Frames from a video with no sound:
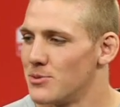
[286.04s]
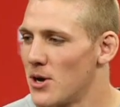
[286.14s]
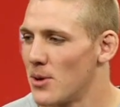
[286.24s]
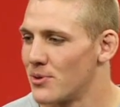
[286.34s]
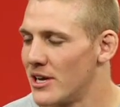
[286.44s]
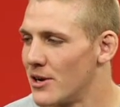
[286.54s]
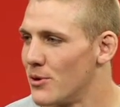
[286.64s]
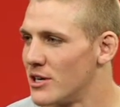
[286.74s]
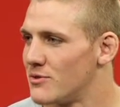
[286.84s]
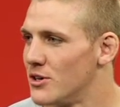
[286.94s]
properly, how to
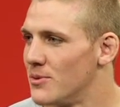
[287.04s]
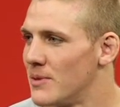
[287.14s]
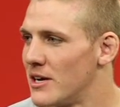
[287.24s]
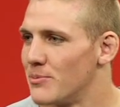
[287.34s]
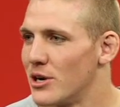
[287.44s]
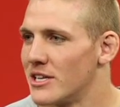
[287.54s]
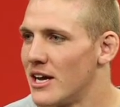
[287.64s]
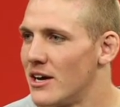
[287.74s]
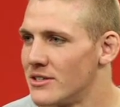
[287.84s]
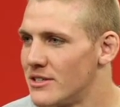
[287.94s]
watch film, how to break
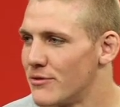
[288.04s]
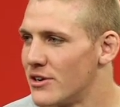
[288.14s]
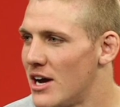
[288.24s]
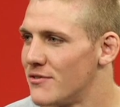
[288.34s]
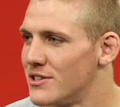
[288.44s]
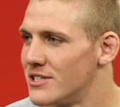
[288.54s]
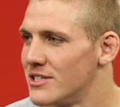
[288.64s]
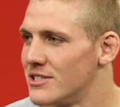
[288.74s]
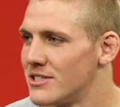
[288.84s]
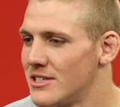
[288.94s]
down different
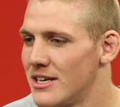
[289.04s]
offenses,